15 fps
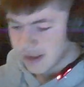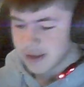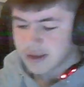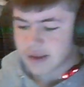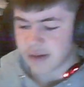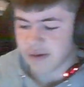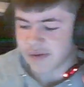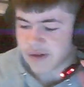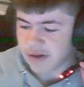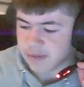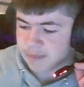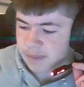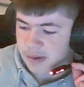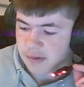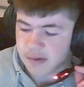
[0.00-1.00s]
So we've
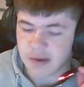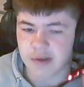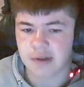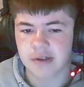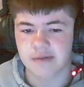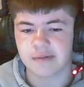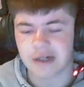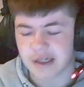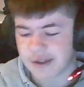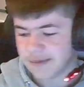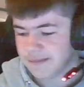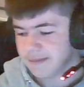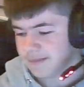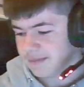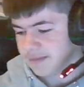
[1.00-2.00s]
got Baldock away
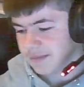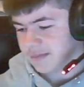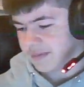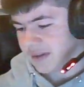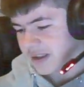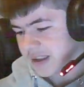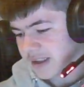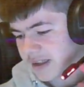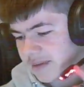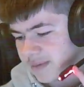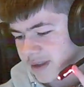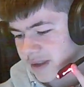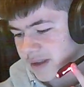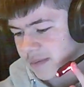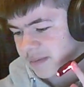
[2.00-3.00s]

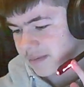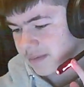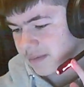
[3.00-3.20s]
coming up